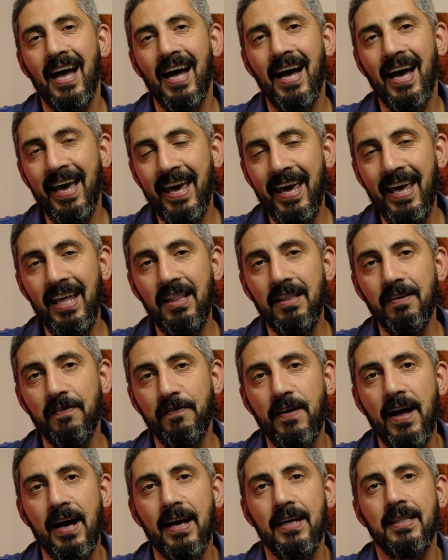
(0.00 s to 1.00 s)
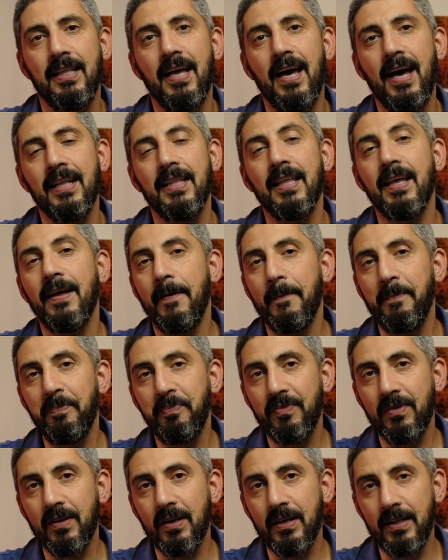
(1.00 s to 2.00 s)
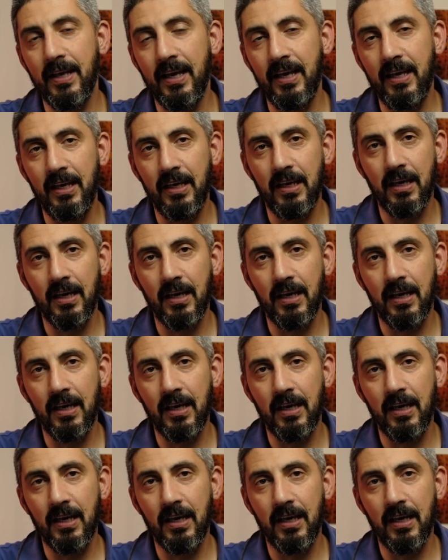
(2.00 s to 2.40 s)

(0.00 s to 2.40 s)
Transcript: I hate the fact that they